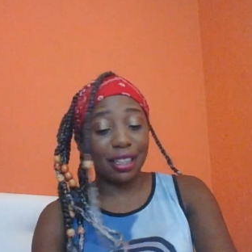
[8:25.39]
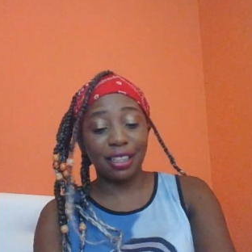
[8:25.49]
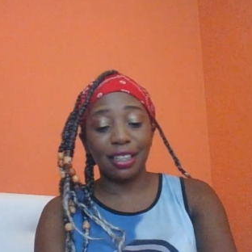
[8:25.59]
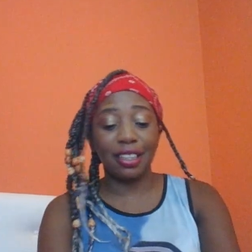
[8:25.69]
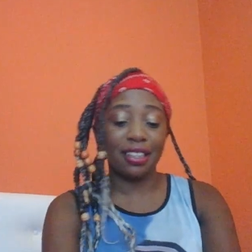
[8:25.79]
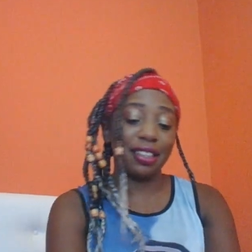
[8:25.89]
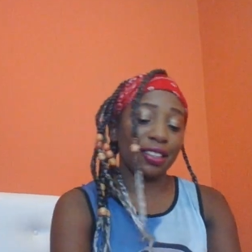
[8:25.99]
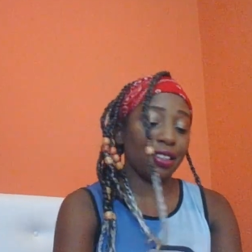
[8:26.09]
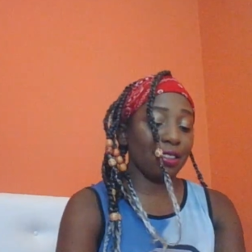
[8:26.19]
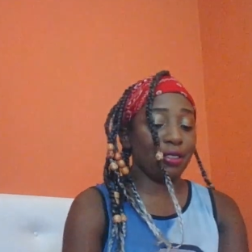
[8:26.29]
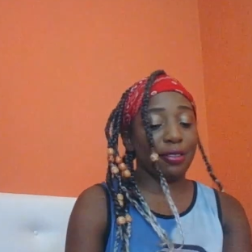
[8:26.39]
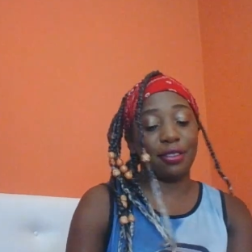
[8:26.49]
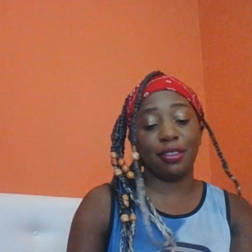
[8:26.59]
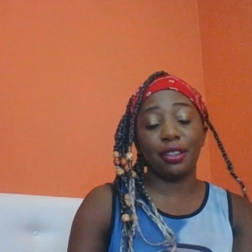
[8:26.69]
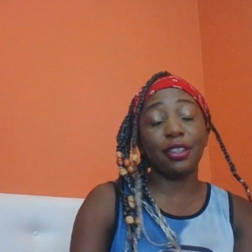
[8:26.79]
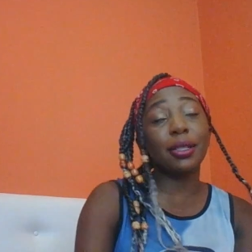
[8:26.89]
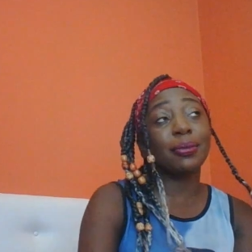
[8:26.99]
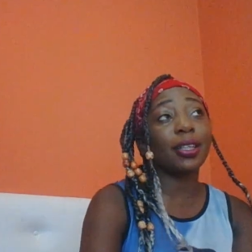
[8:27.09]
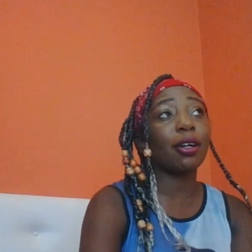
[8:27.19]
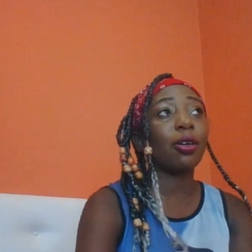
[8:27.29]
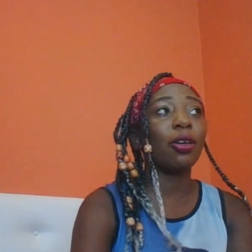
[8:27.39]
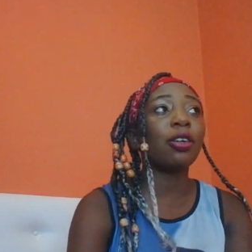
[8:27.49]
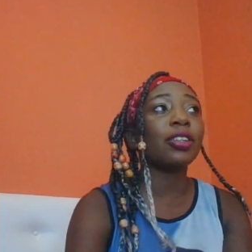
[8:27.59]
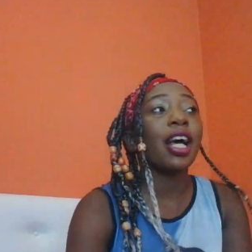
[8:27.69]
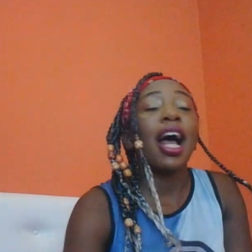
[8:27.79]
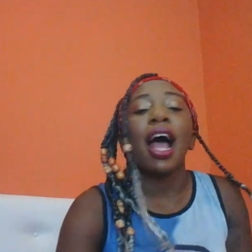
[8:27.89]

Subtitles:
the gyms are closed.